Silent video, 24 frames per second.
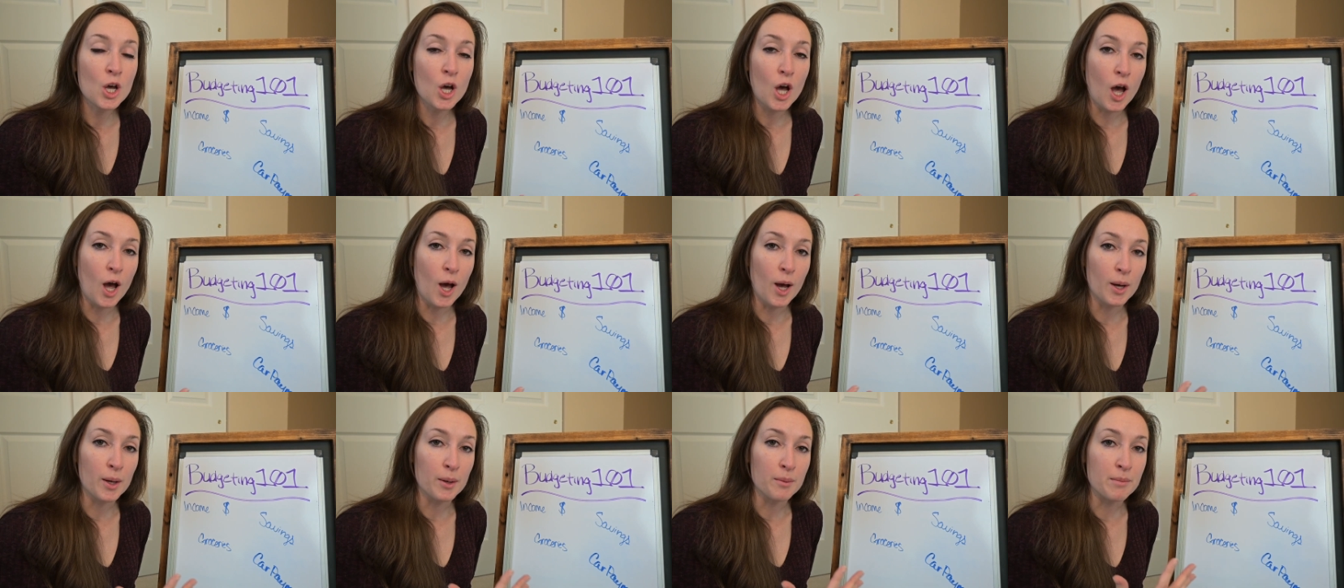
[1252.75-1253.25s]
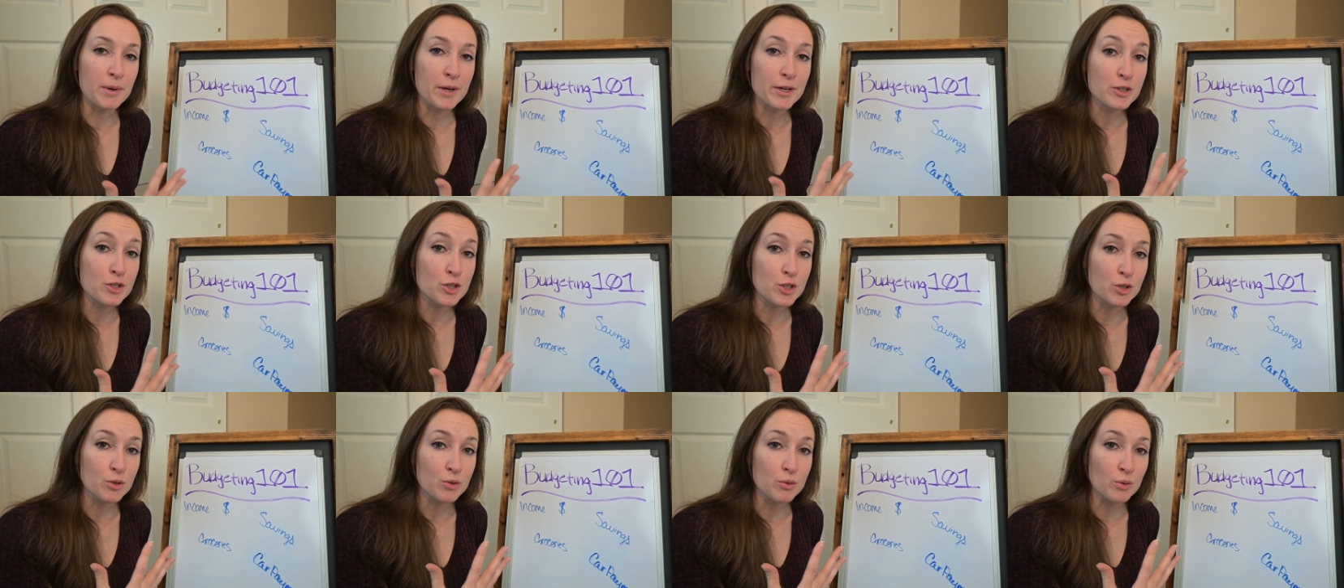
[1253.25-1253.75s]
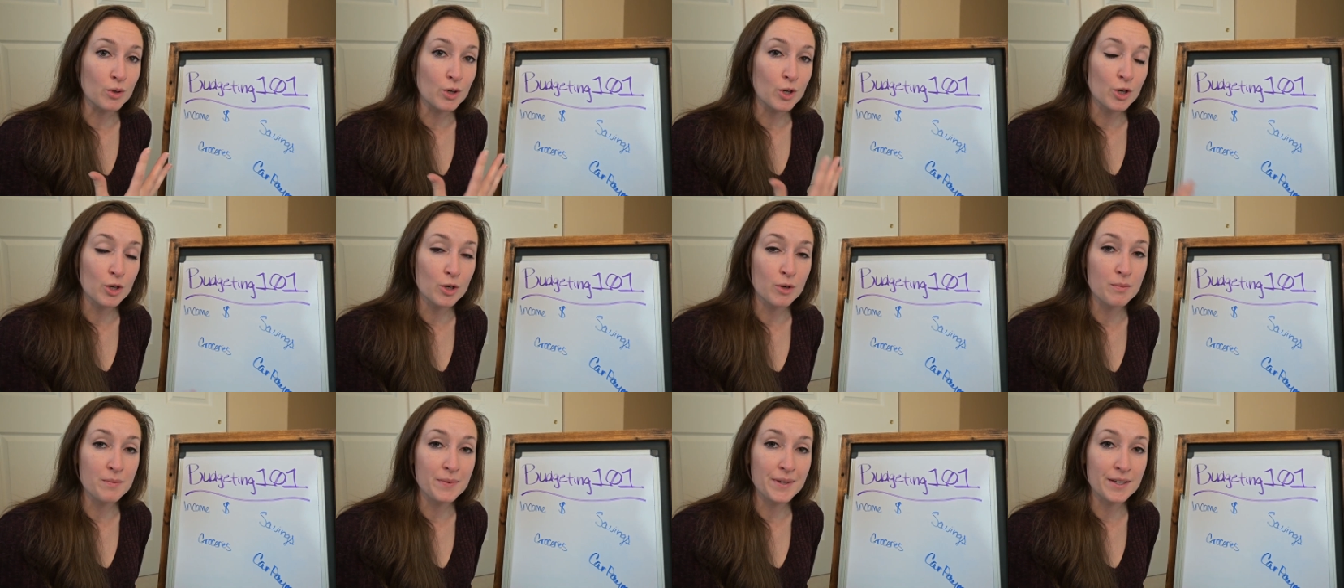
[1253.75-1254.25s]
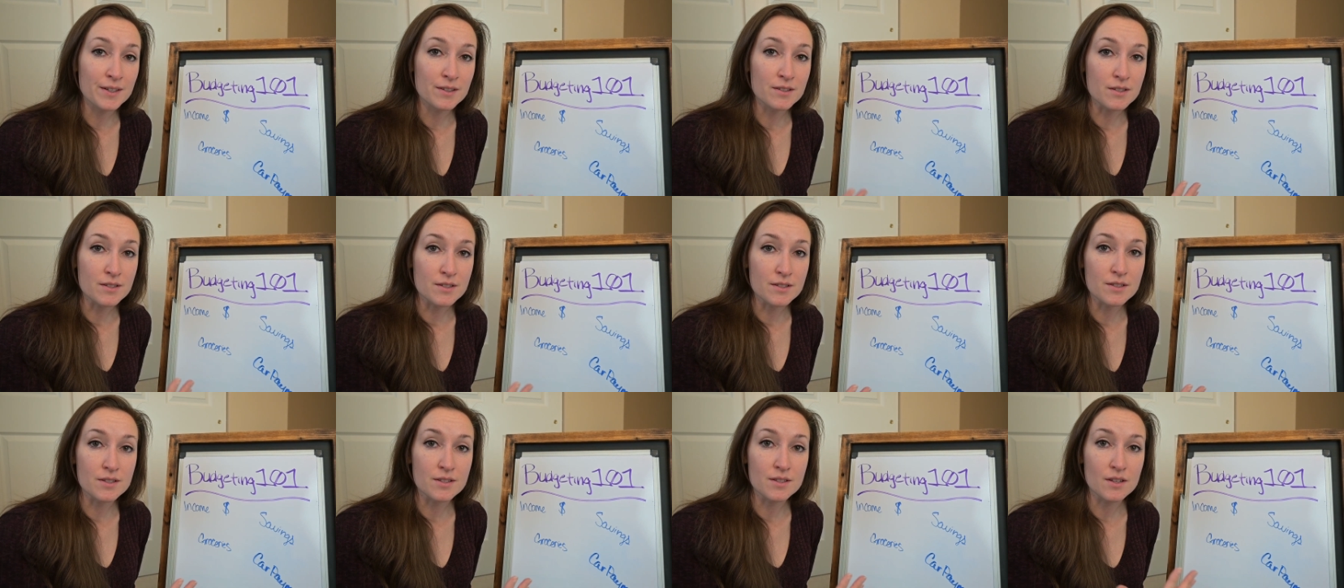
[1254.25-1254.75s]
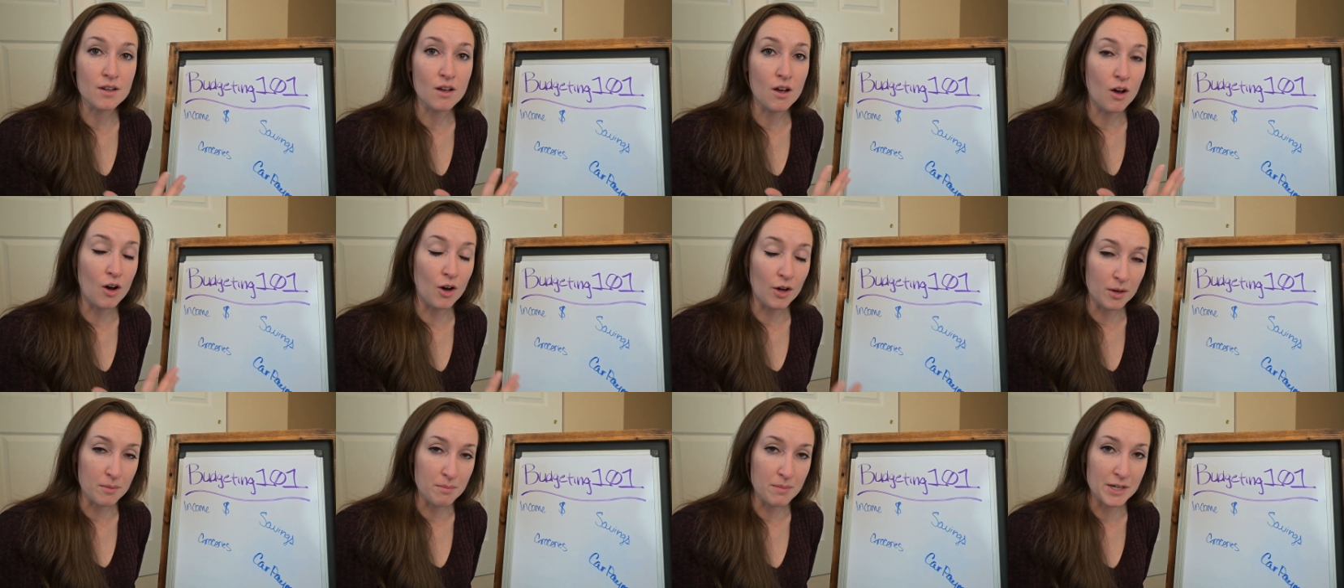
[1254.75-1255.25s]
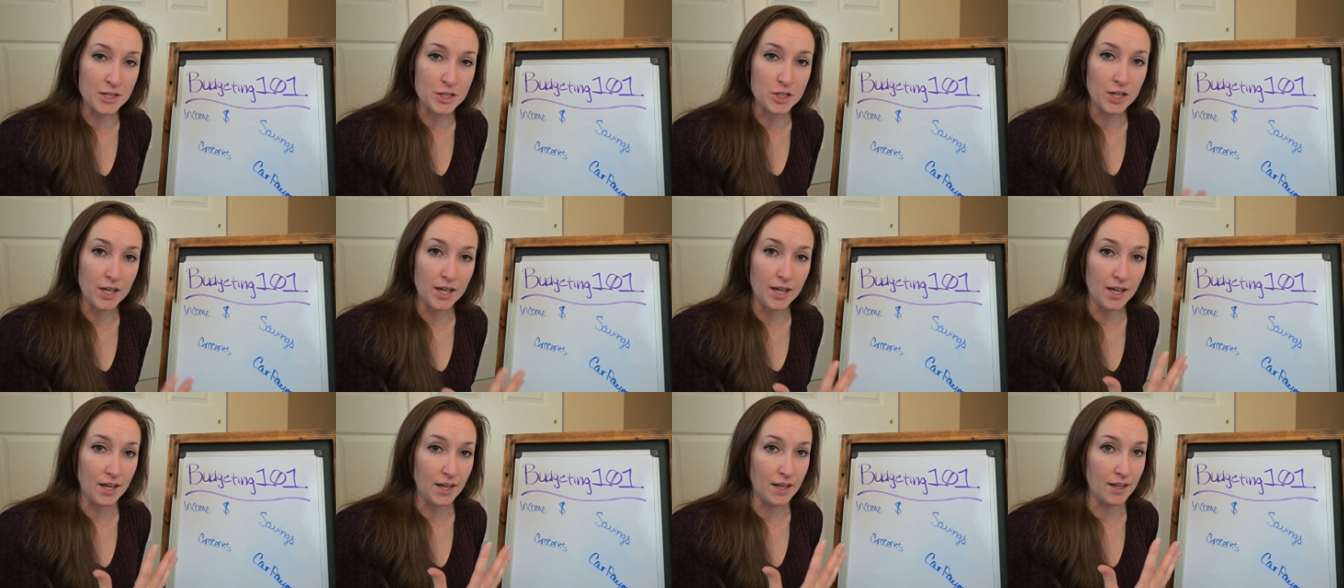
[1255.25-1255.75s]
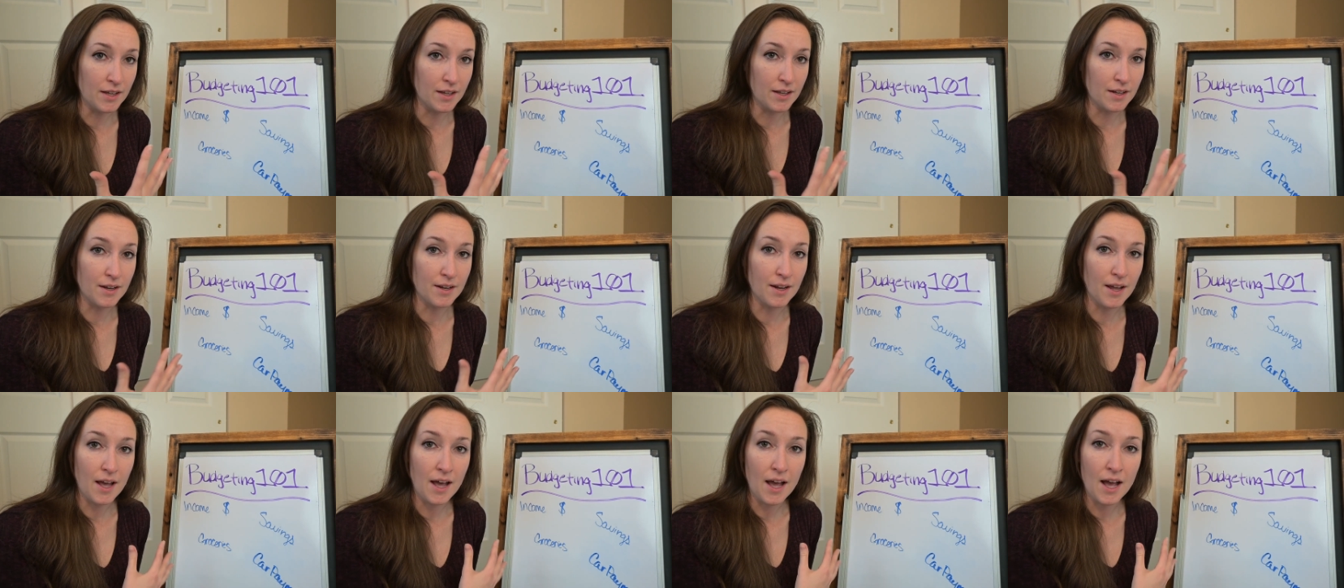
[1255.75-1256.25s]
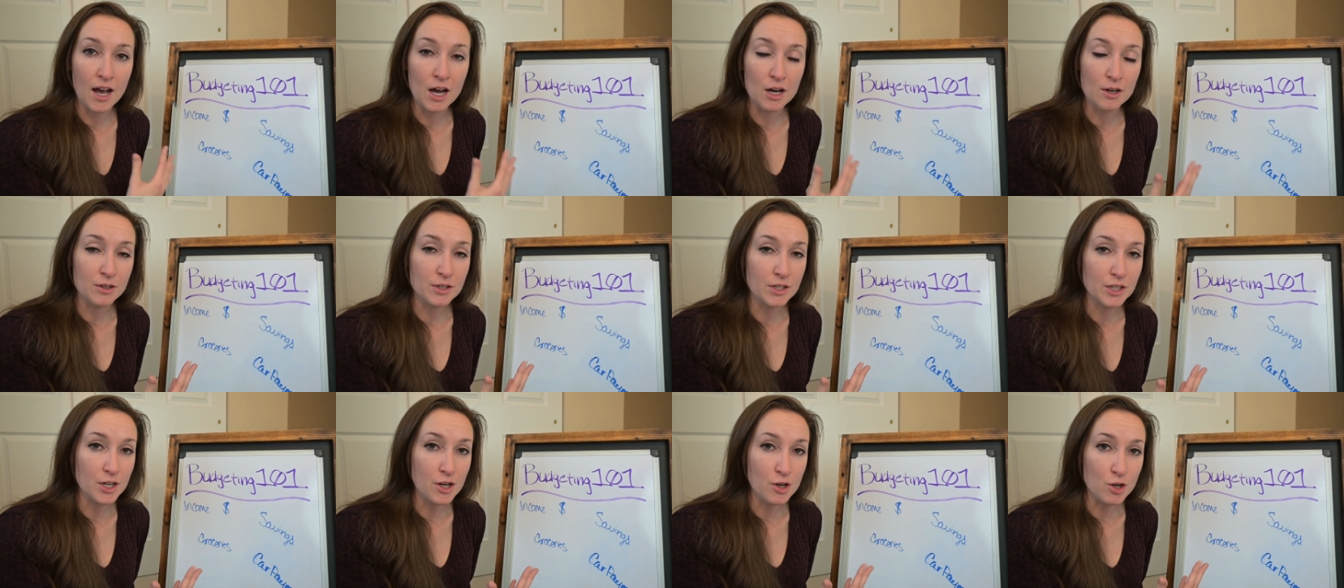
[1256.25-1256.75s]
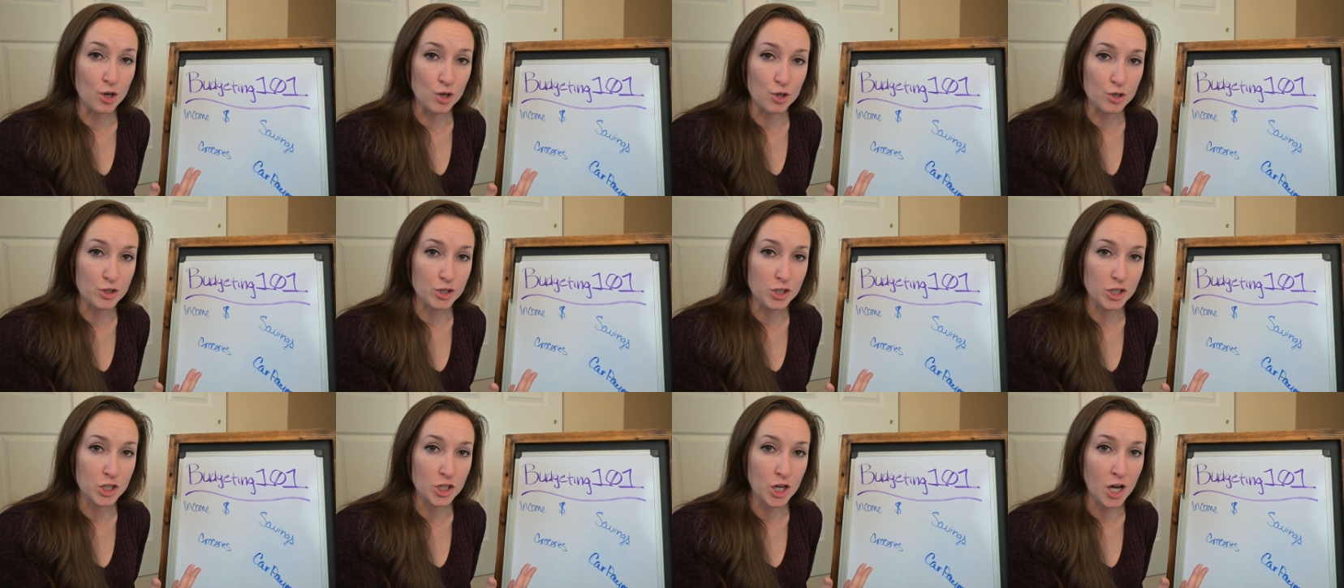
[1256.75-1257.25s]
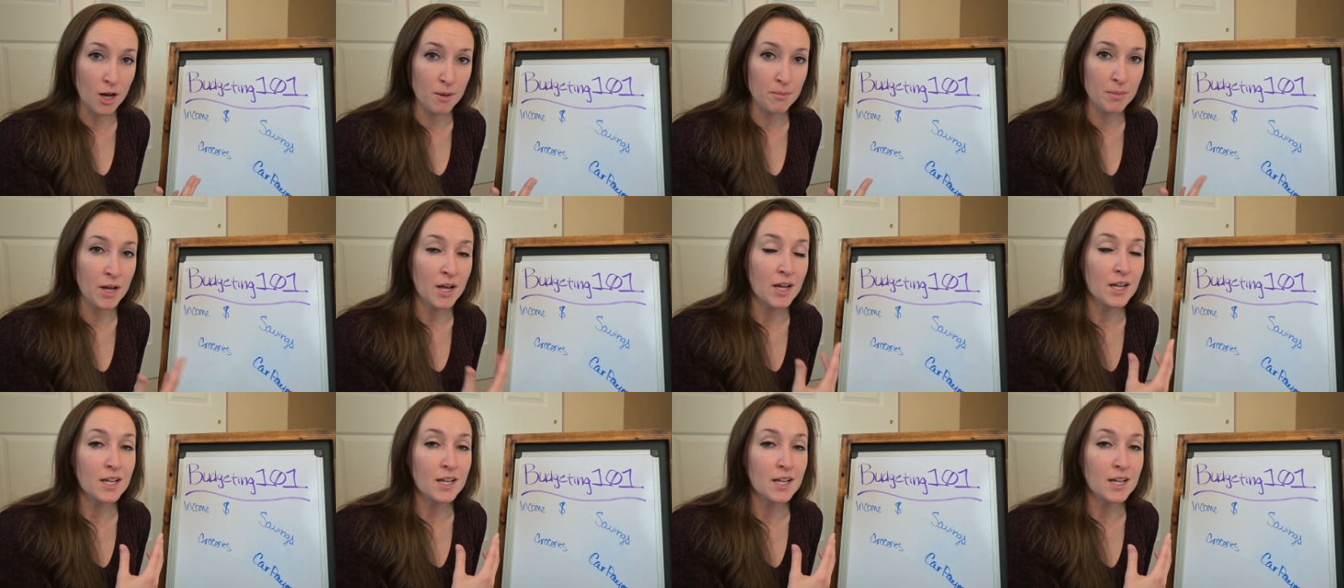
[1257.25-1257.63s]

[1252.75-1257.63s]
to cook meals on a budget and how you need to grocery shop,